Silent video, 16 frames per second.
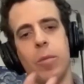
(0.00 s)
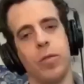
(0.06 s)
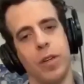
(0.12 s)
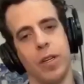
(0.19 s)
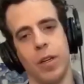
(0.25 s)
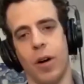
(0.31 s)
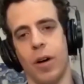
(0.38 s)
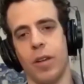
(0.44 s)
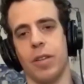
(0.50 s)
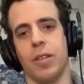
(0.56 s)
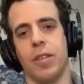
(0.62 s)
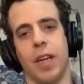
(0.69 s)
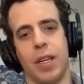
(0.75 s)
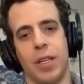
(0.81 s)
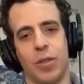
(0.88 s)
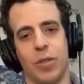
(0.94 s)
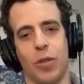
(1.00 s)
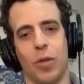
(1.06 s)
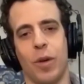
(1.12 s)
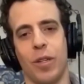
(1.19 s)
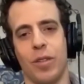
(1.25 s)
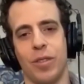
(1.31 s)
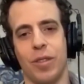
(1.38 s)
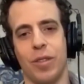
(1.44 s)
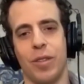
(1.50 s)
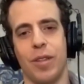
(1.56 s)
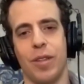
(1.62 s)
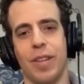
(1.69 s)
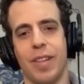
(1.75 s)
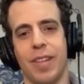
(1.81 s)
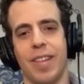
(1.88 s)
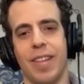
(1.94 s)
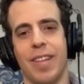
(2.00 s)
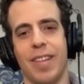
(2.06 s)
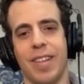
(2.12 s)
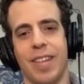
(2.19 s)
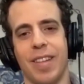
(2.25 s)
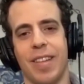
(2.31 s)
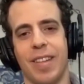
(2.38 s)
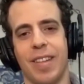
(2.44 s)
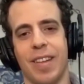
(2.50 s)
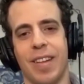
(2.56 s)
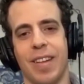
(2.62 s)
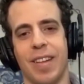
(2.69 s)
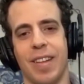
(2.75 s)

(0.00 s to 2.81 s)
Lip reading: very honored. Thank you so much. Yeah.